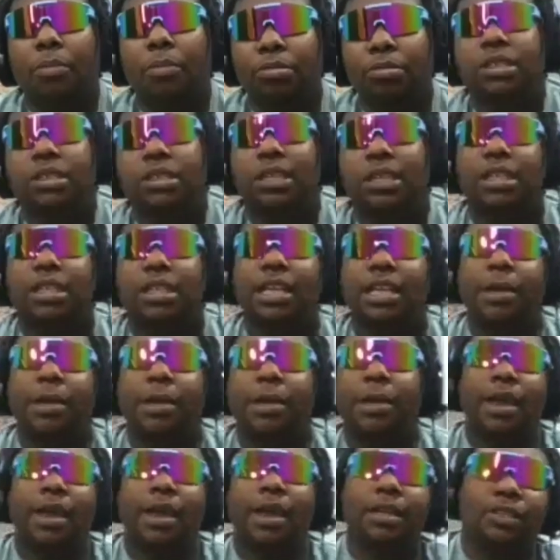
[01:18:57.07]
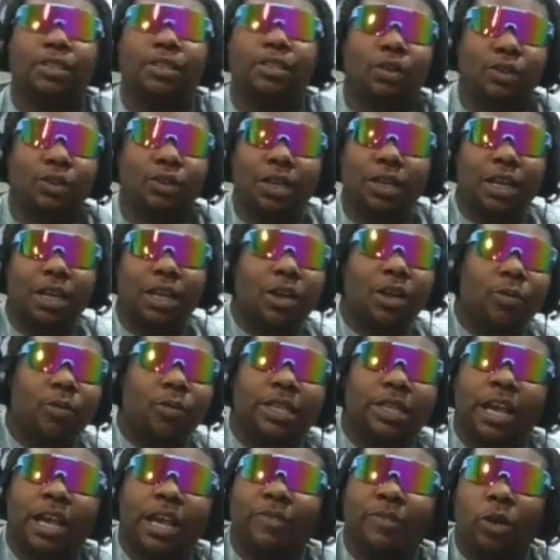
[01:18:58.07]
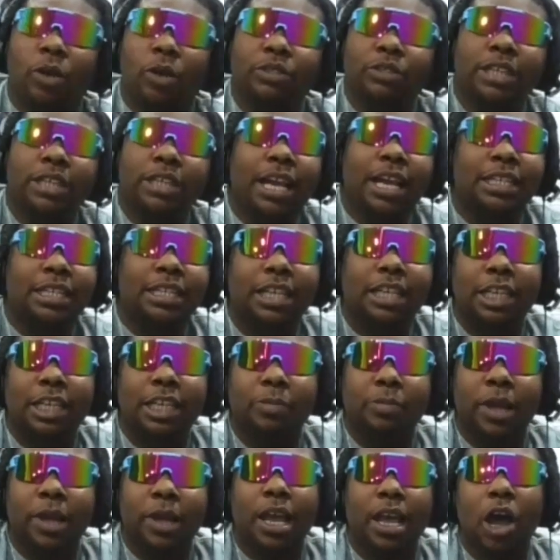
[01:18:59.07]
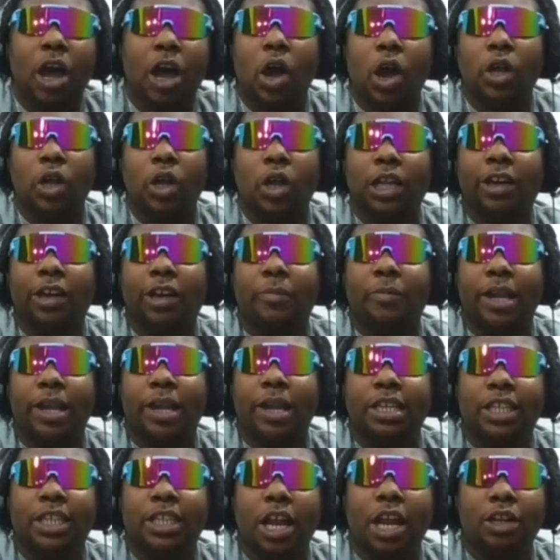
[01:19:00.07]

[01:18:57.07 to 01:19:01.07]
I appreciate that, man. So we definitely gonna stay in touch, man. All love, man.